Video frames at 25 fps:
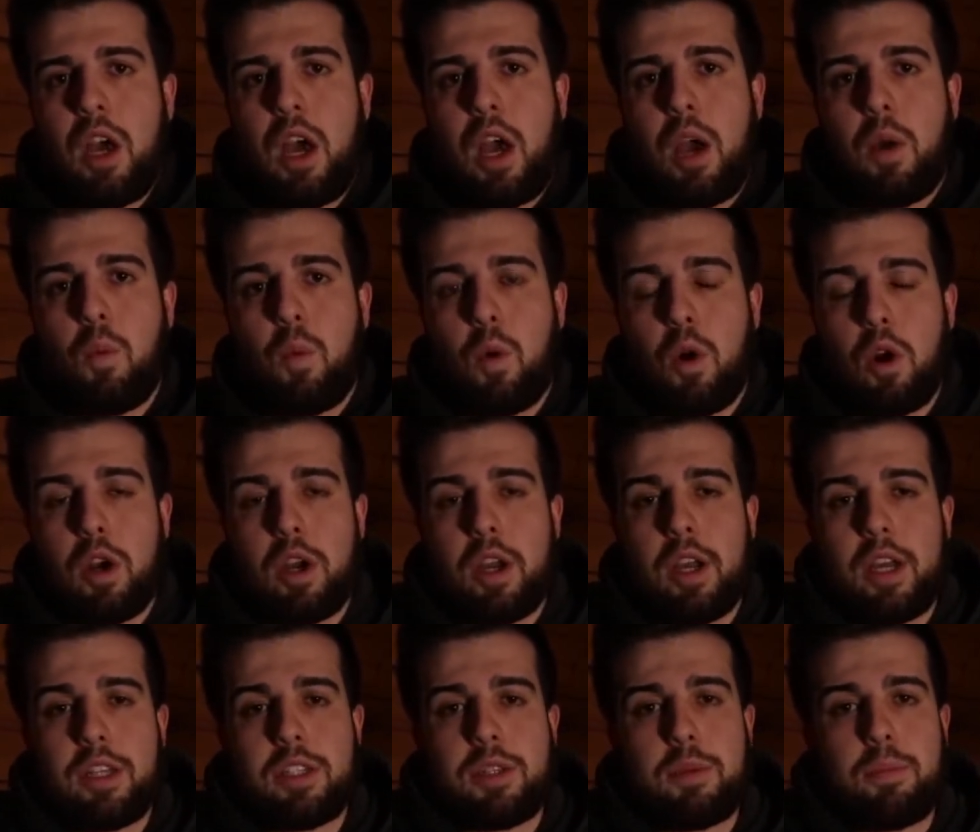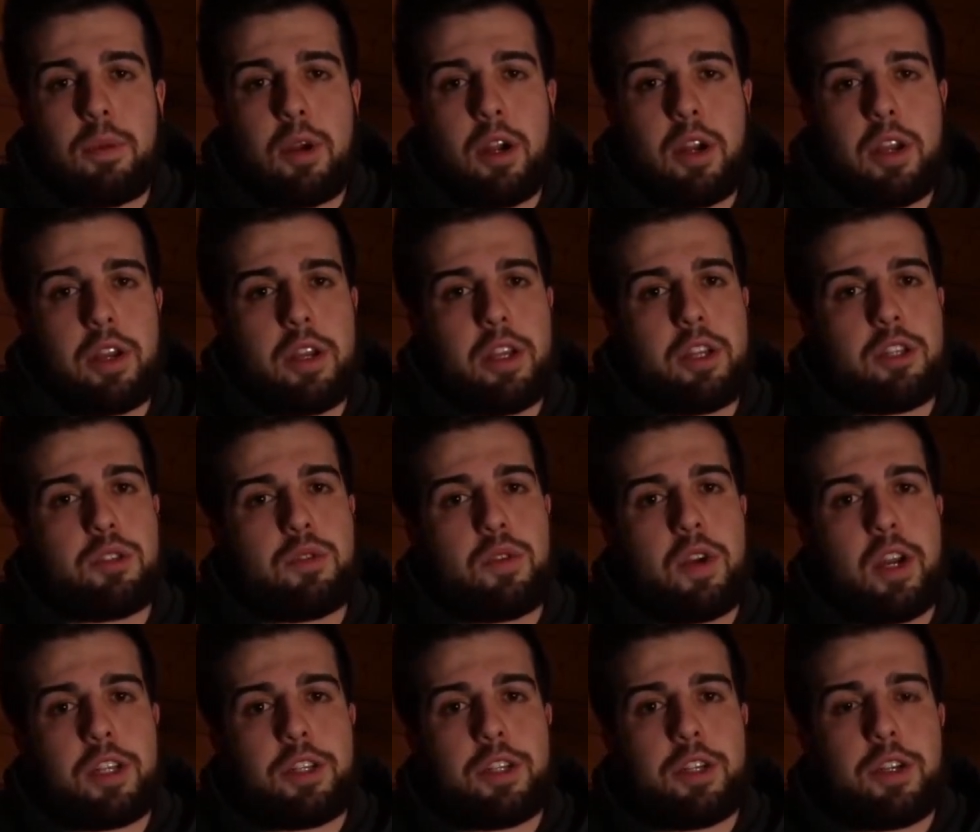I work as a marketing
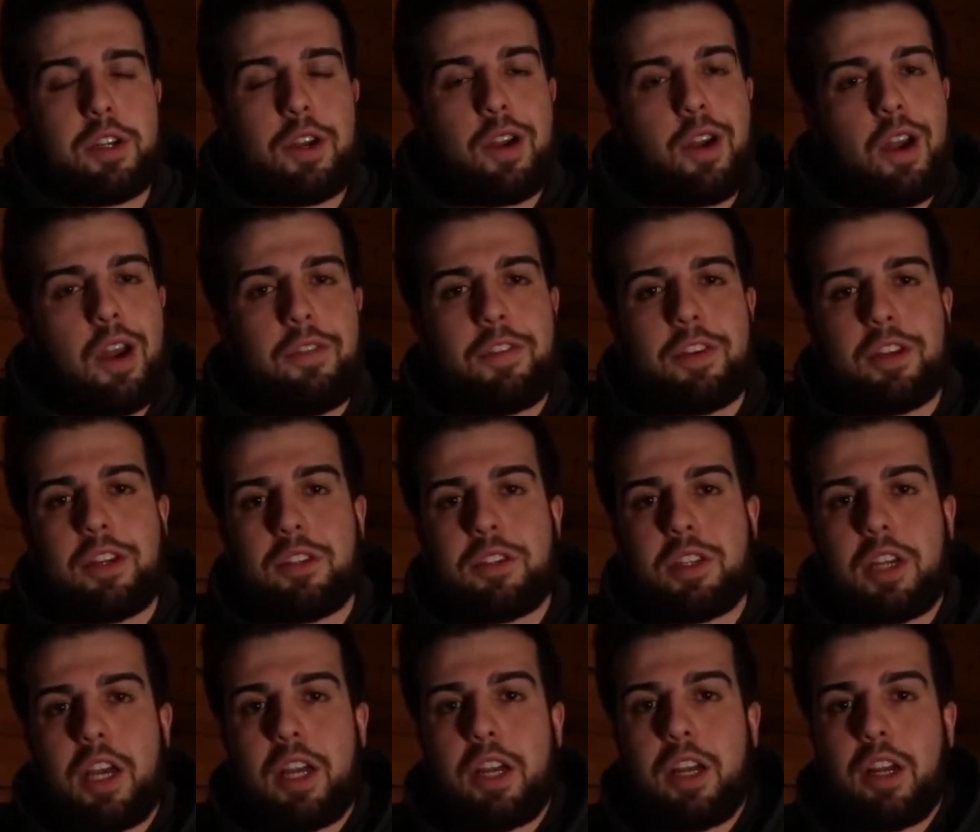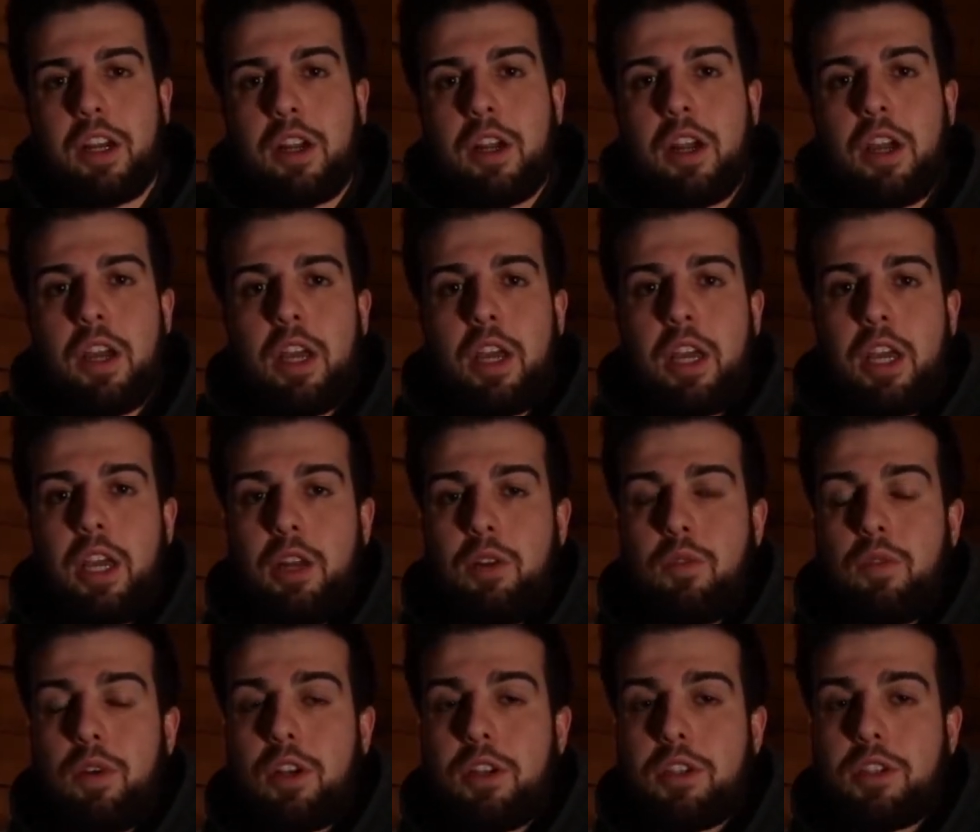director and graphic designer
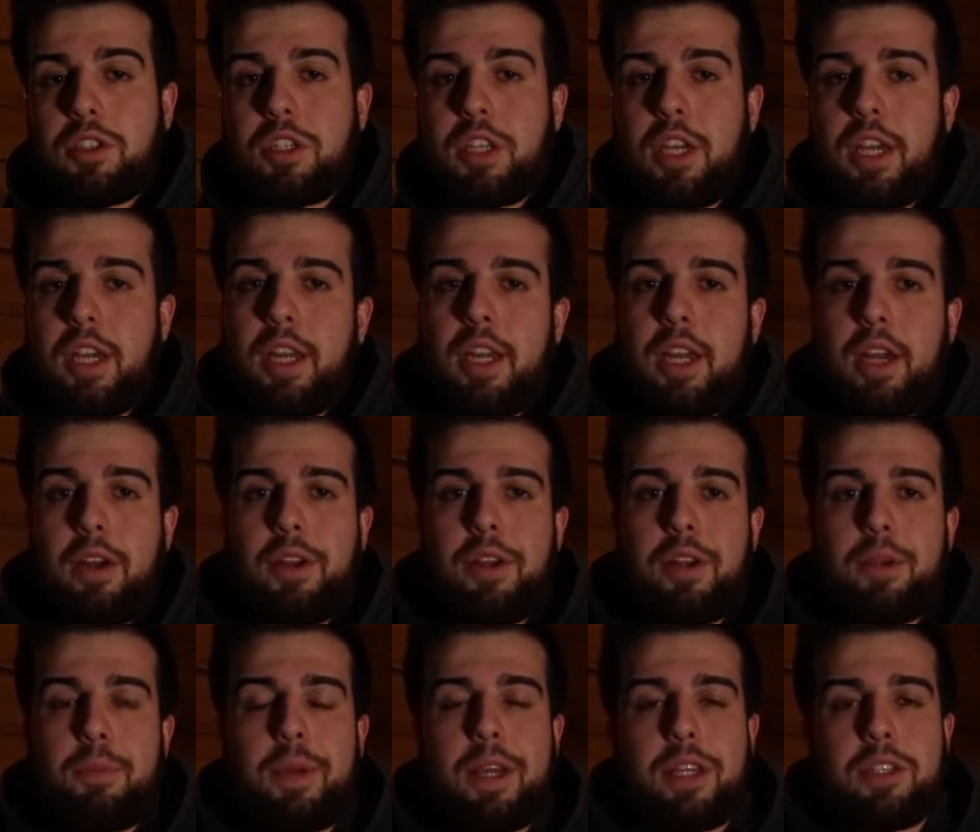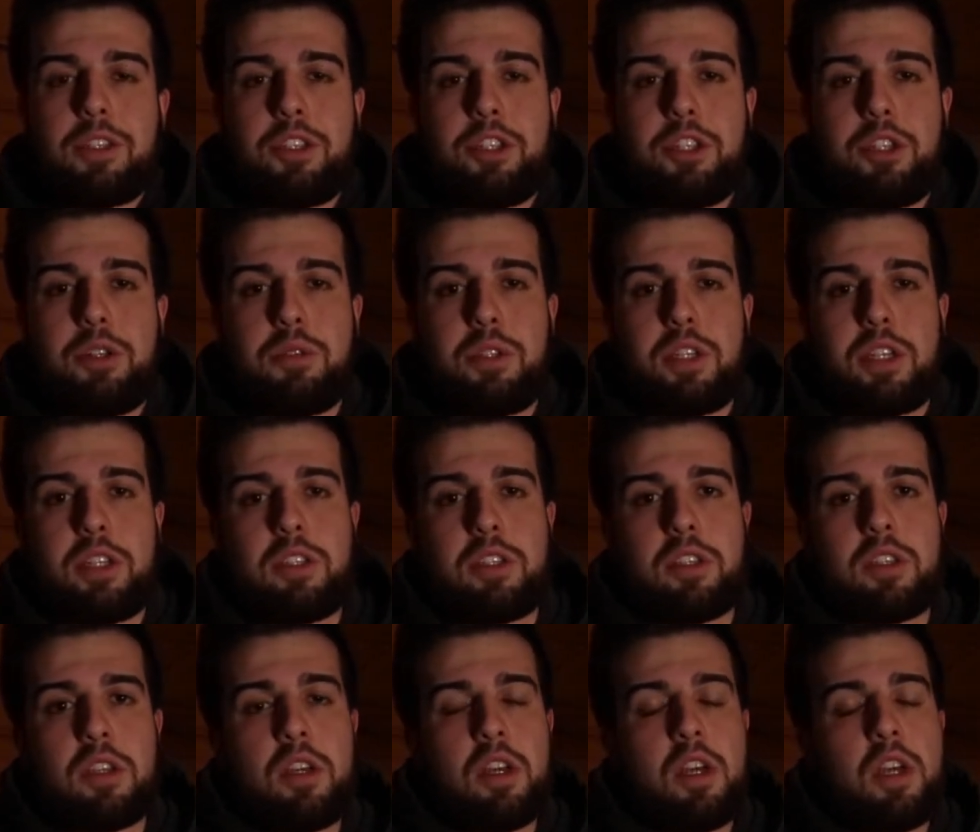in real estate out here in
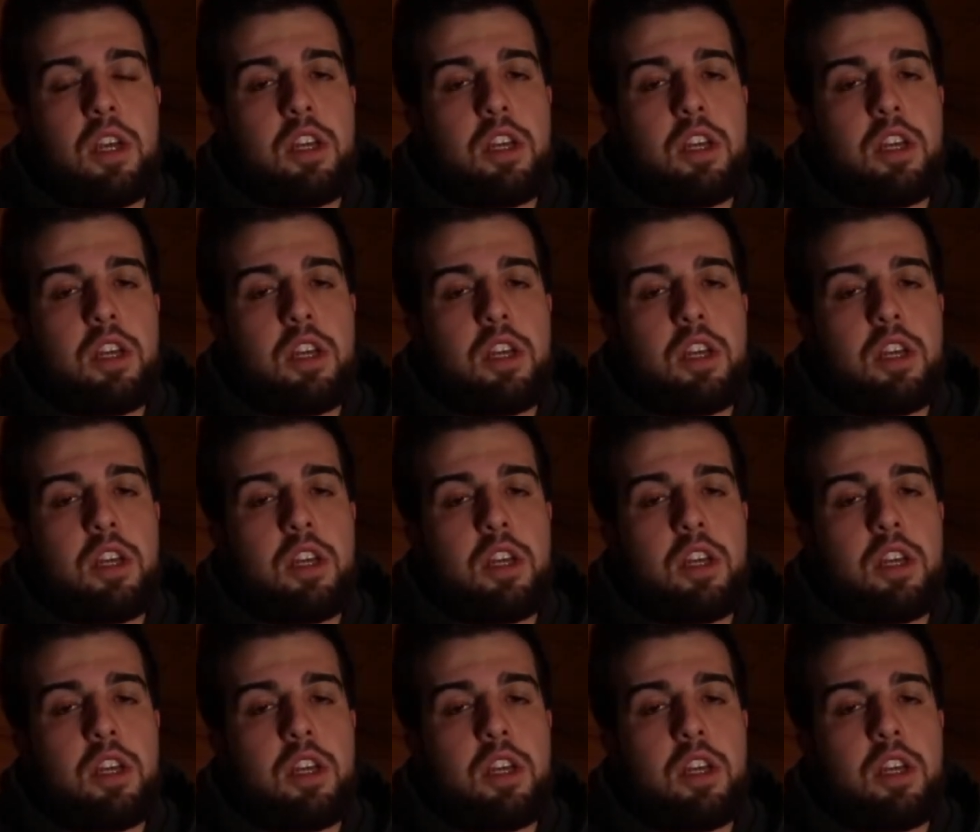Massachusetts.